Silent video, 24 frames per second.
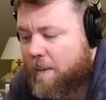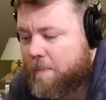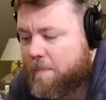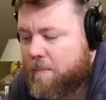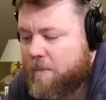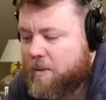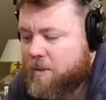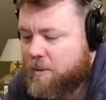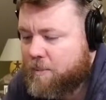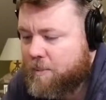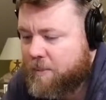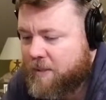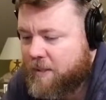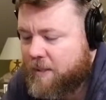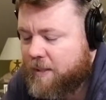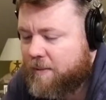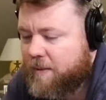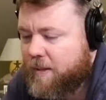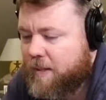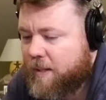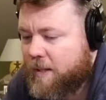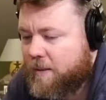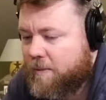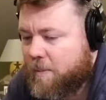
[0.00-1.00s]

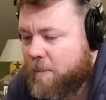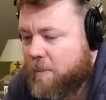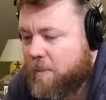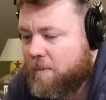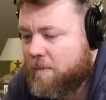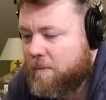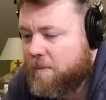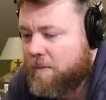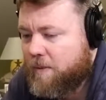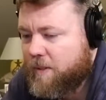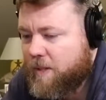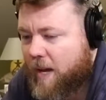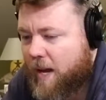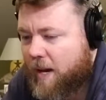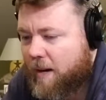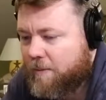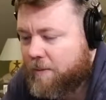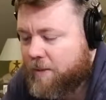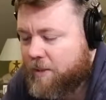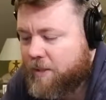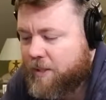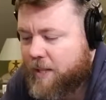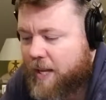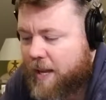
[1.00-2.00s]
Specifically from a
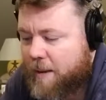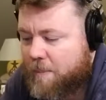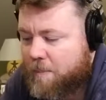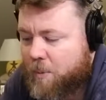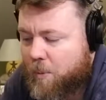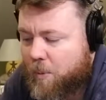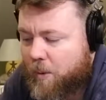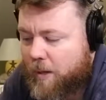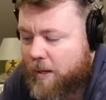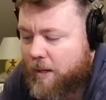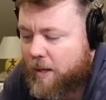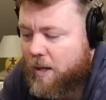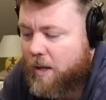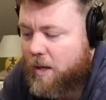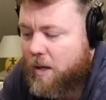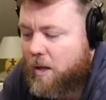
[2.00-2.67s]
photographer's standpoint,